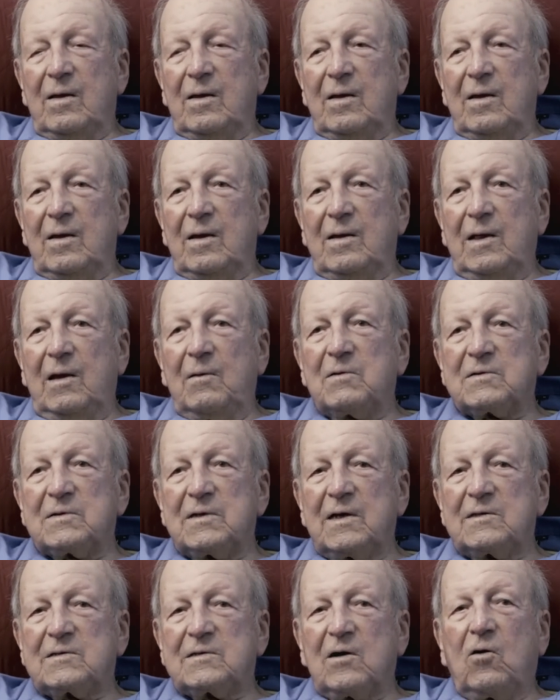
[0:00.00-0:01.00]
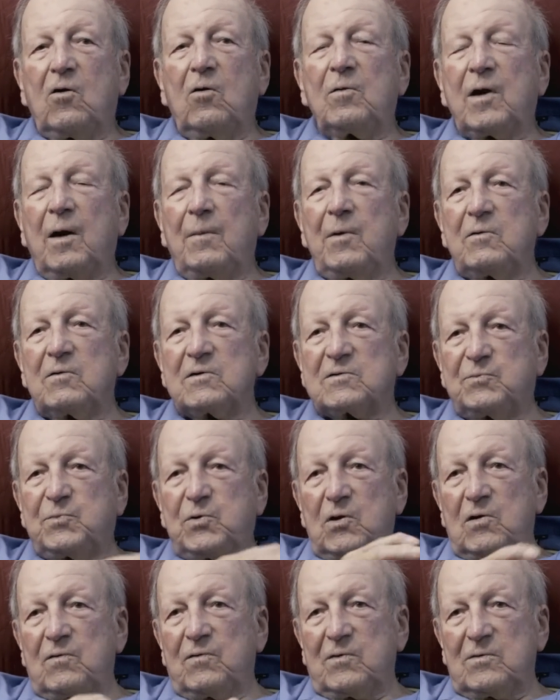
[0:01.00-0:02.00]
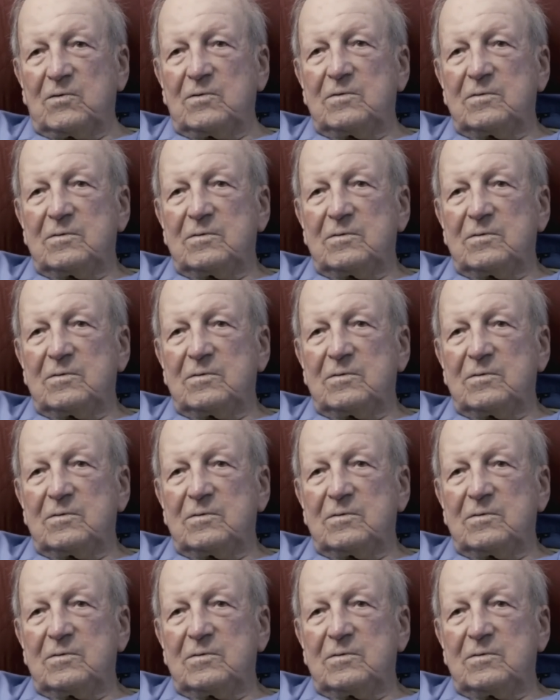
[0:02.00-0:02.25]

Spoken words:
And that was nice. The homecoming was beautiful.